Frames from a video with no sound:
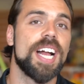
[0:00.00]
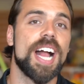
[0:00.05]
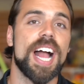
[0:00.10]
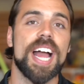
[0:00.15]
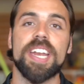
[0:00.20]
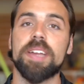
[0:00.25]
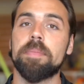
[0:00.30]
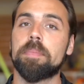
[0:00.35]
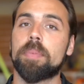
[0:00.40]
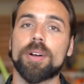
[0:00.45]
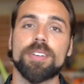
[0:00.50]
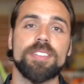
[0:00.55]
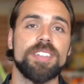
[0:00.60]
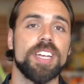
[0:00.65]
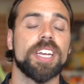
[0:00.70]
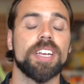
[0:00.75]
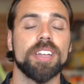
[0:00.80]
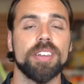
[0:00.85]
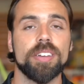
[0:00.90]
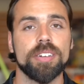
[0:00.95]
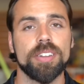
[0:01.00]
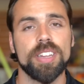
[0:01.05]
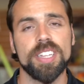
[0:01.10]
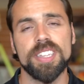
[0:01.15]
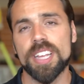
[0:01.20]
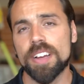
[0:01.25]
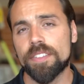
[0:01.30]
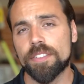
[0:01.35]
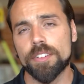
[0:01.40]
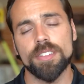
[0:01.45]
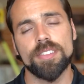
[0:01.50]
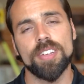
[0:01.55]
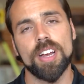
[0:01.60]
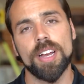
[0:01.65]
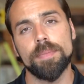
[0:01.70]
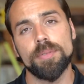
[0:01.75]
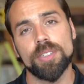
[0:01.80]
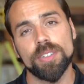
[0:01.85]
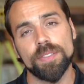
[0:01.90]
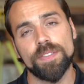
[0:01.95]
and in particular the different
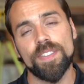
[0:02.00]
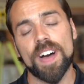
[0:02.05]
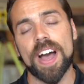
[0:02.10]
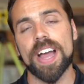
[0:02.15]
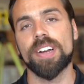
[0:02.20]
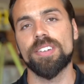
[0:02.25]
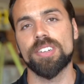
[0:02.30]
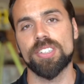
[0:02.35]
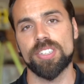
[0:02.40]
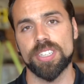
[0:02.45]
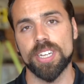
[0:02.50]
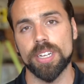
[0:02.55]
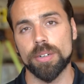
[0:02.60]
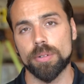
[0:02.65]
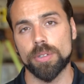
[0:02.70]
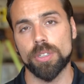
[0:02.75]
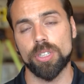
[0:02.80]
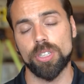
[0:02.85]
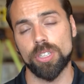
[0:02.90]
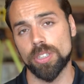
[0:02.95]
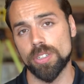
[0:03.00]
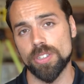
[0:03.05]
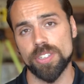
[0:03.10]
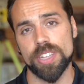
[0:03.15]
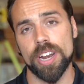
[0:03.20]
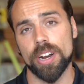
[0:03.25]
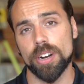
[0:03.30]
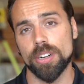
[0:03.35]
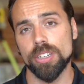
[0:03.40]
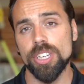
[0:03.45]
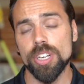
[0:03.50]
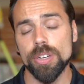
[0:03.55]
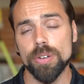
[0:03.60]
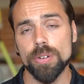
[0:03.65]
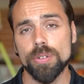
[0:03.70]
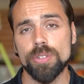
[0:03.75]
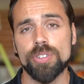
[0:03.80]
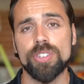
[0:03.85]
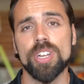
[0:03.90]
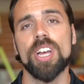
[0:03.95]
types of fire extinguishers that are
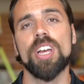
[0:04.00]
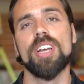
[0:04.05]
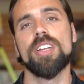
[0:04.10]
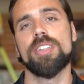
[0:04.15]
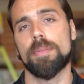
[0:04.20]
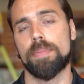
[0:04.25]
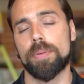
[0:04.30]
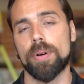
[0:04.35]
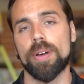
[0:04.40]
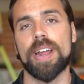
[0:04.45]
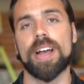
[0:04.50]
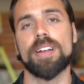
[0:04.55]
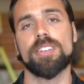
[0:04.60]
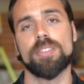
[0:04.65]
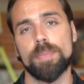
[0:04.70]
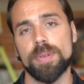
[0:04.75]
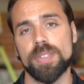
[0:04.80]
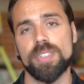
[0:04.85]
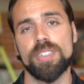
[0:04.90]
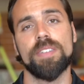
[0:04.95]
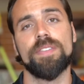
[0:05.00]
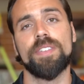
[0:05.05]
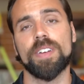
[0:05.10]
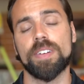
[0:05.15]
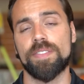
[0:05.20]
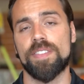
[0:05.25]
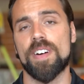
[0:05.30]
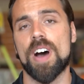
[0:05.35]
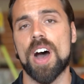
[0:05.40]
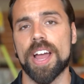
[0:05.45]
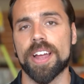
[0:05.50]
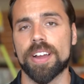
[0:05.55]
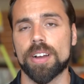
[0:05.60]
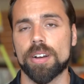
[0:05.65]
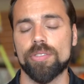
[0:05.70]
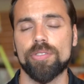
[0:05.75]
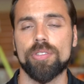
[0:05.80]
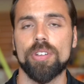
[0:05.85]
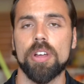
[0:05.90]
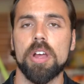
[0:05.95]
used to put out specific
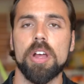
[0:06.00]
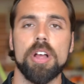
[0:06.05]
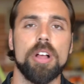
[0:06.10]
fires.